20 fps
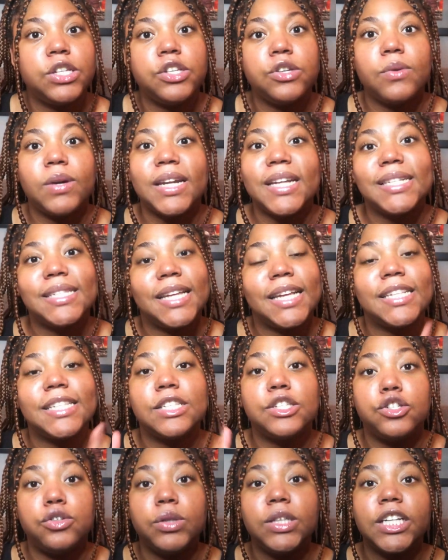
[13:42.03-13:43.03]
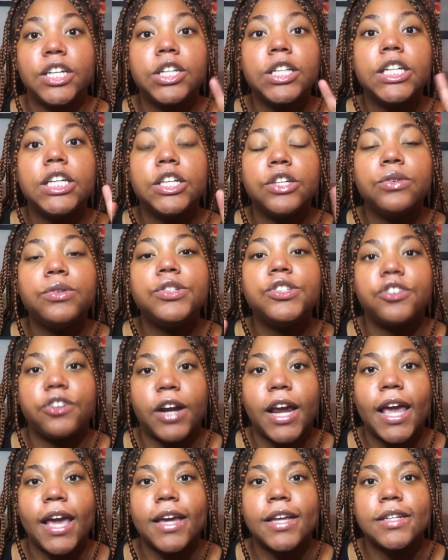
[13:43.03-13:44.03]
do, and it says to literally use your
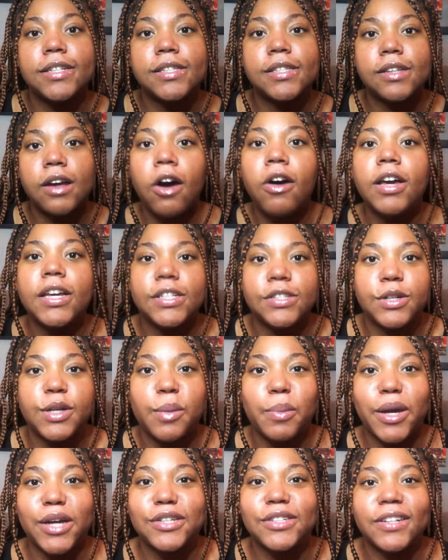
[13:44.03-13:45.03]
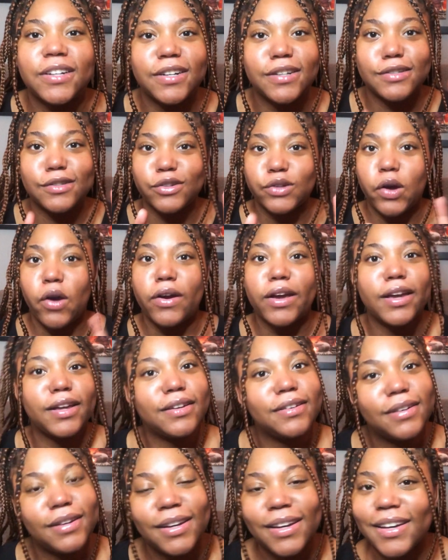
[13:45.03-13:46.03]
hands. I'll insert a picture so y'all
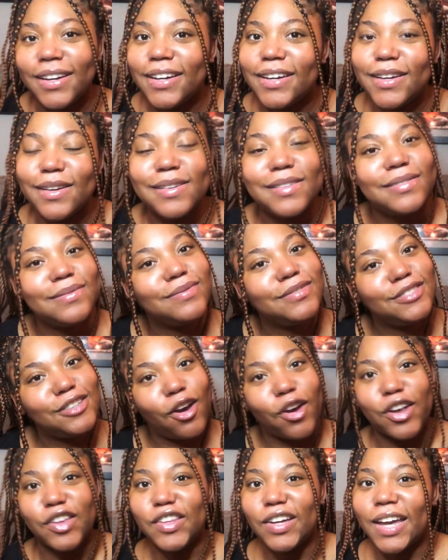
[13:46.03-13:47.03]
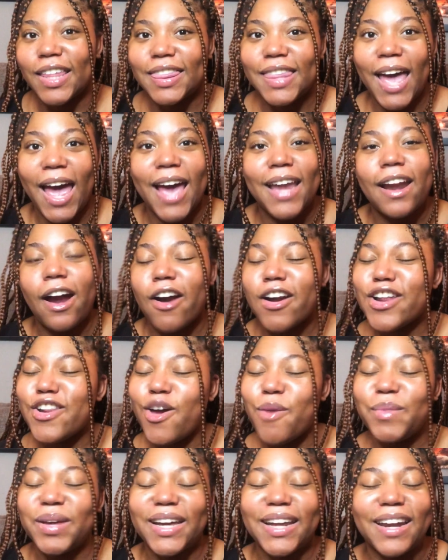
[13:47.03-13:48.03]
can look at that. I already
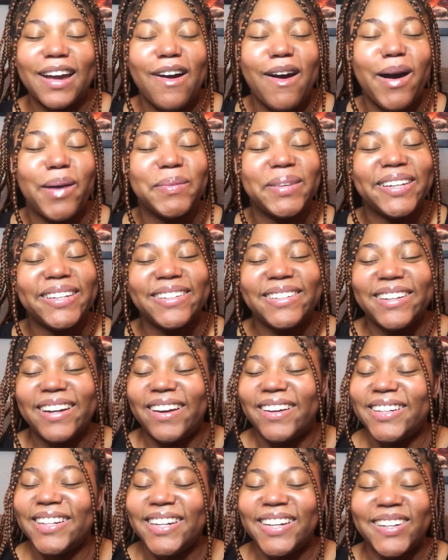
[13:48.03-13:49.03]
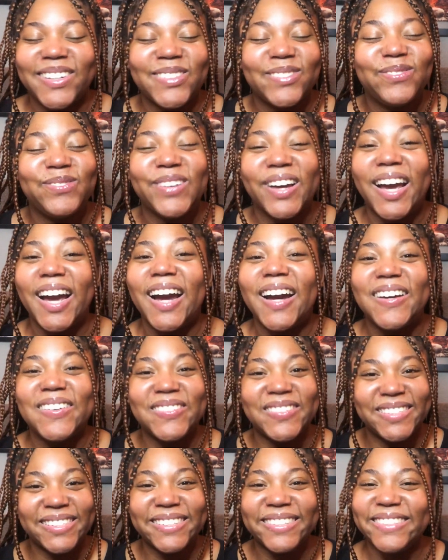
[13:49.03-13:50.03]
know I'm gonna get a comment. I already know, but
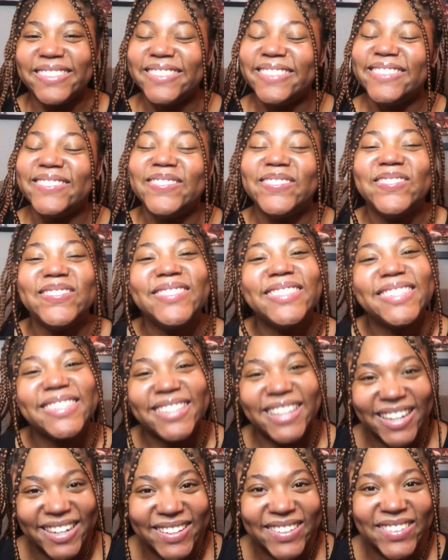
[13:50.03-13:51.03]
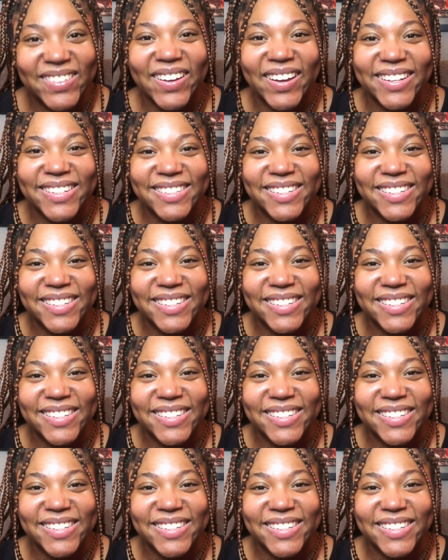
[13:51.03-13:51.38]
I'm just letting you guys